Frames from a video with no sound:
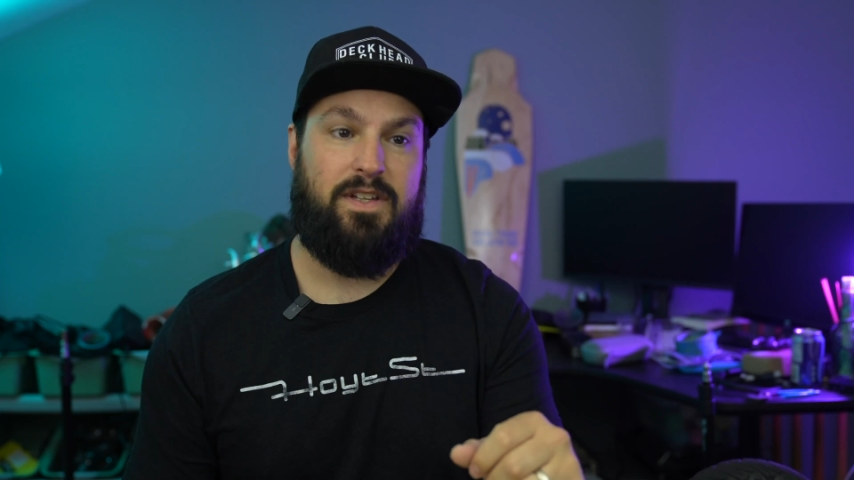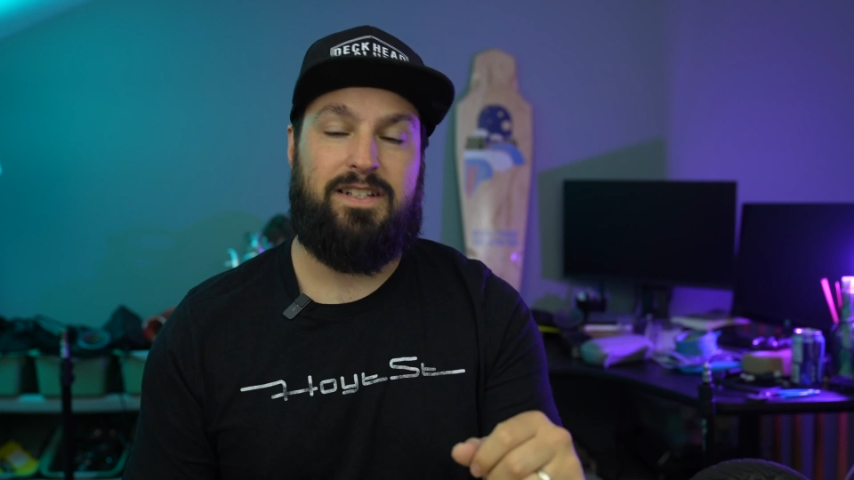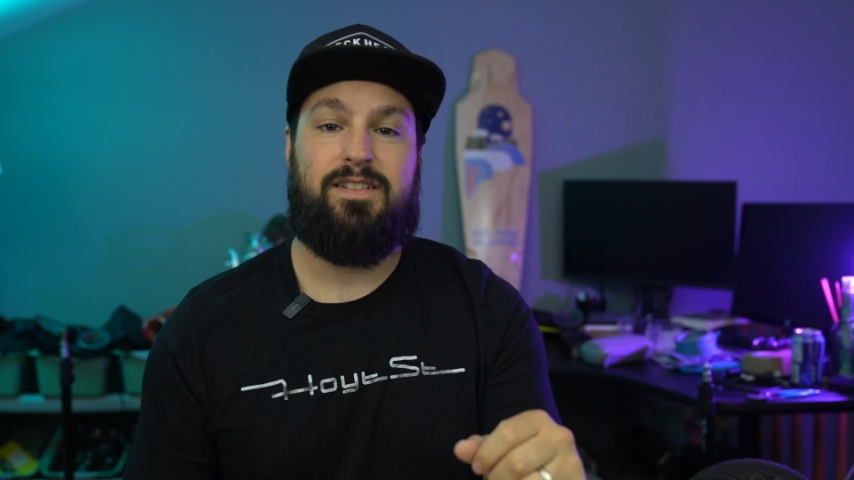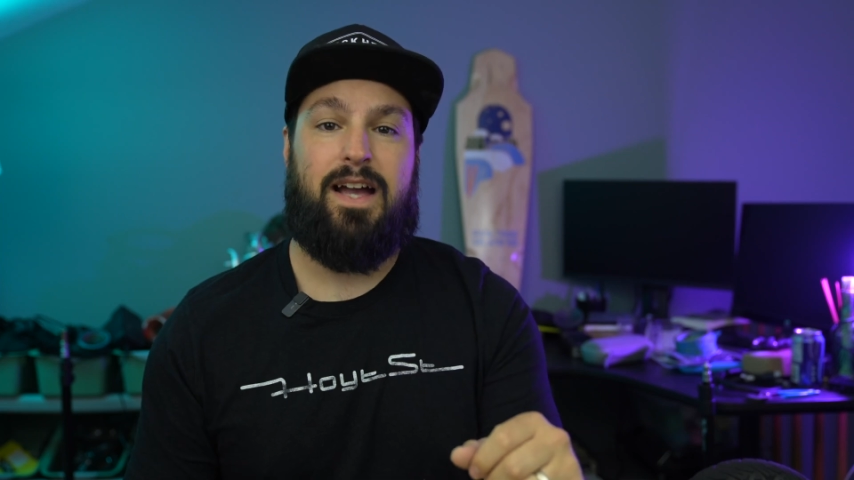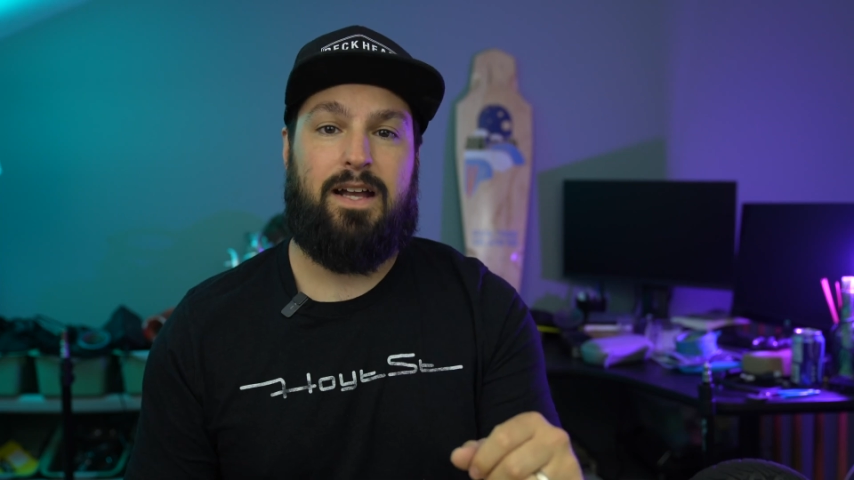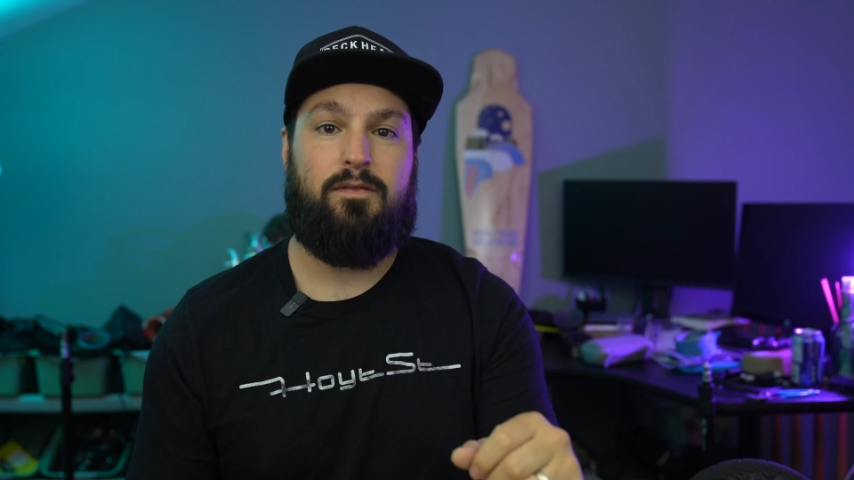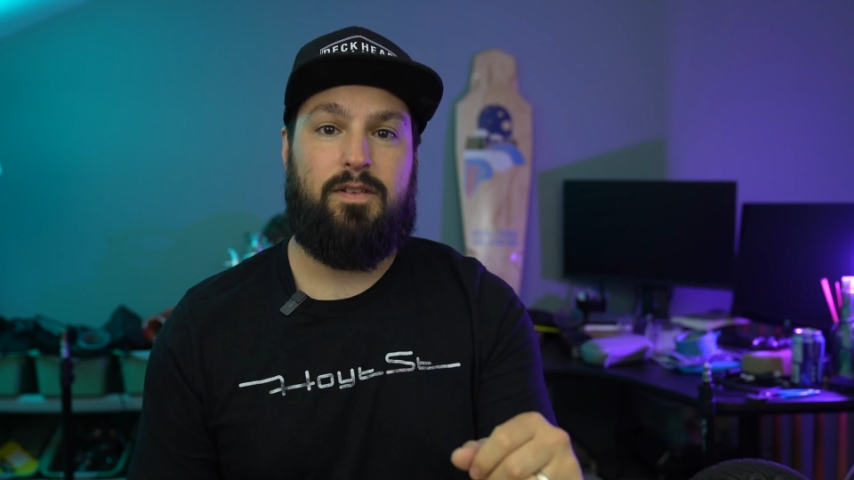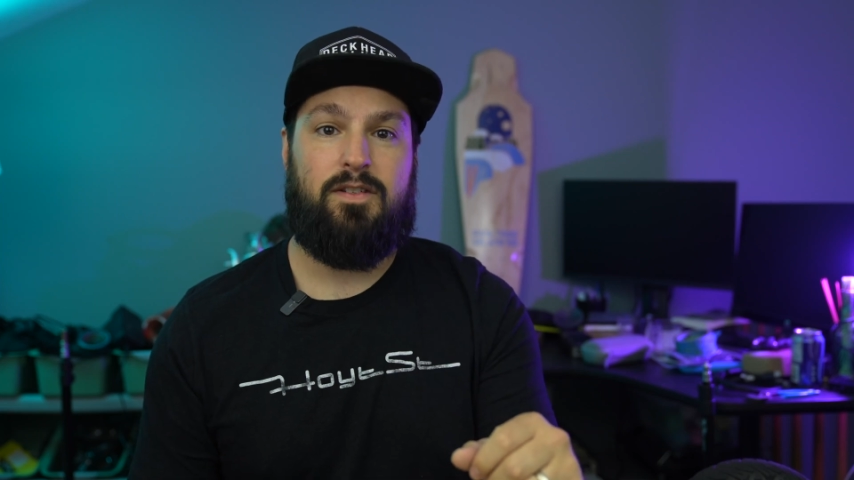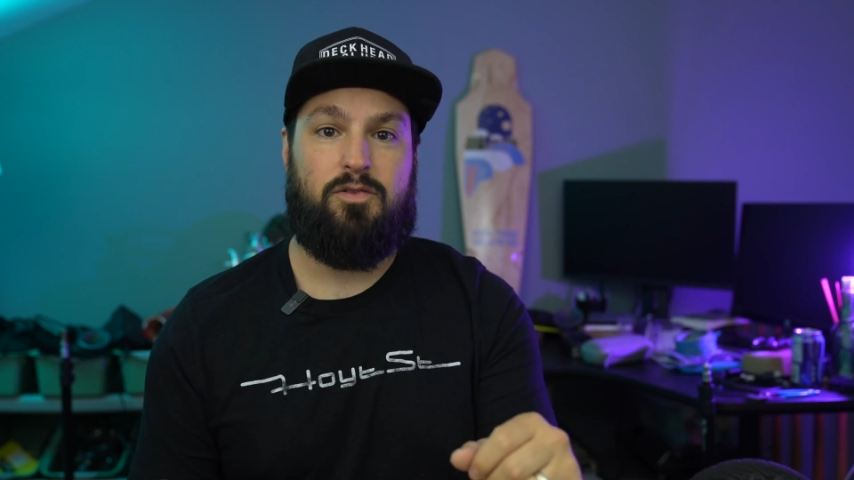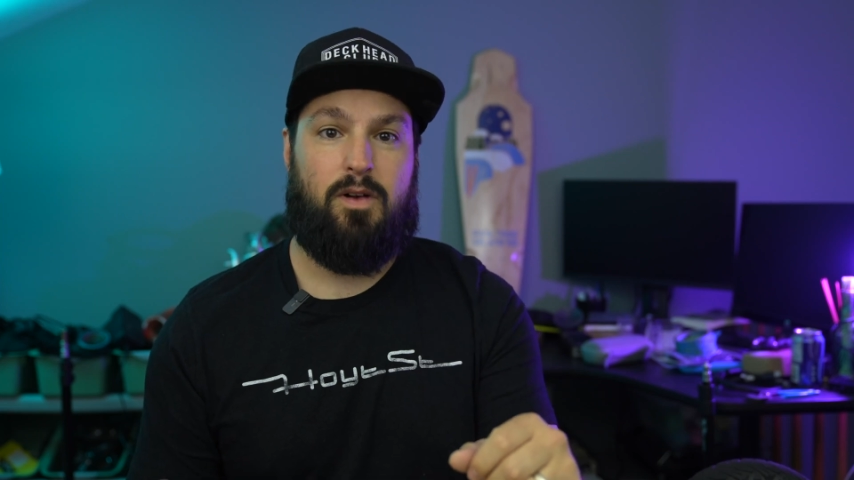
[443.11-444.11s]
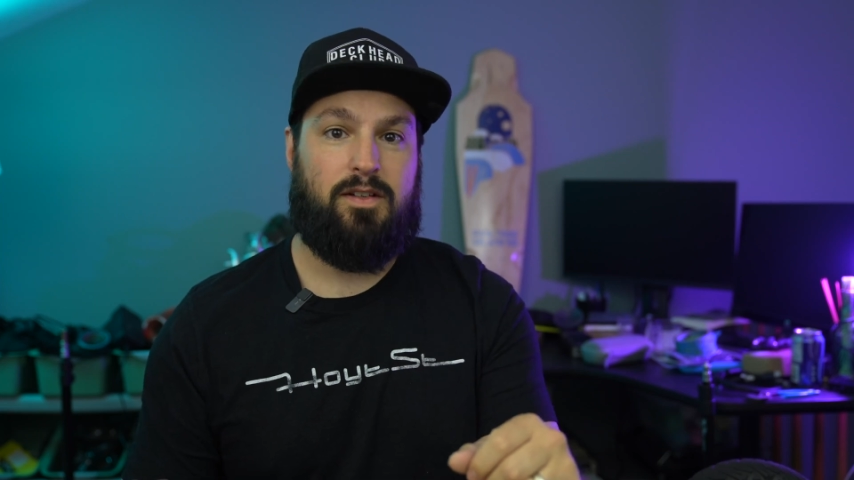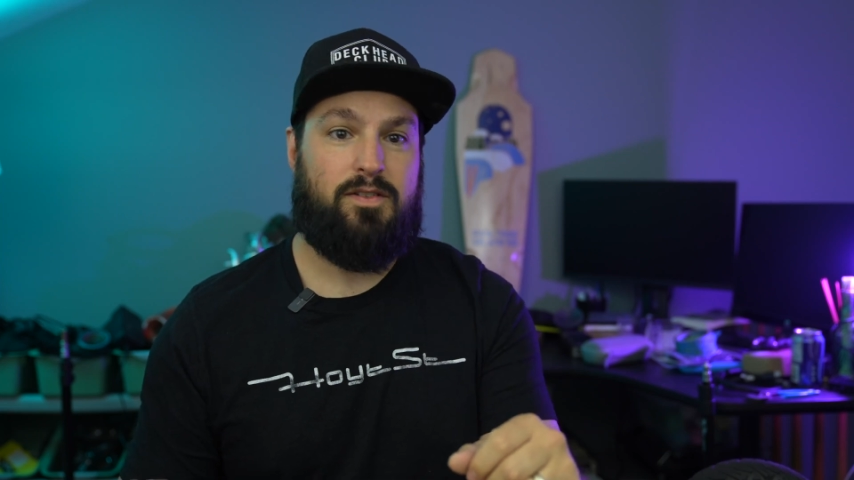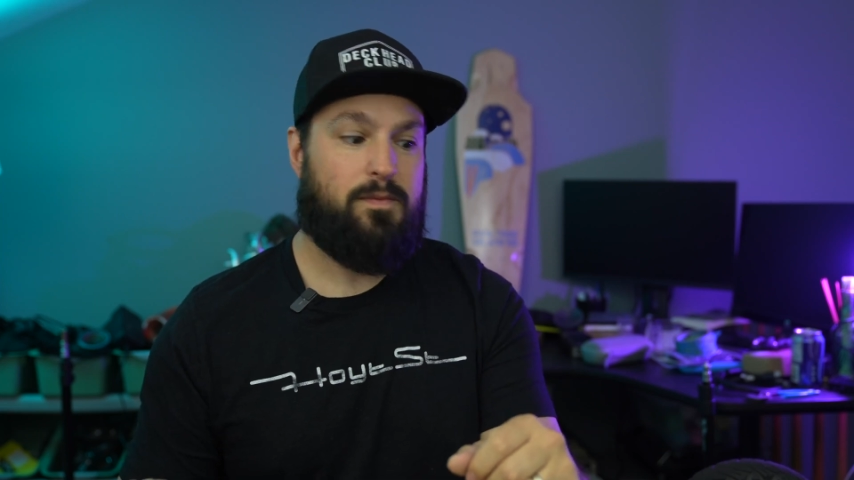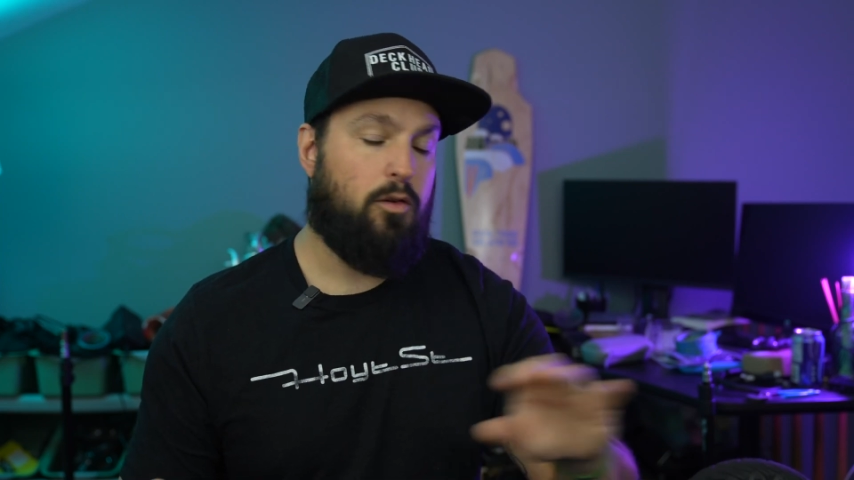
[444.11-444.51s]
design of these trucks.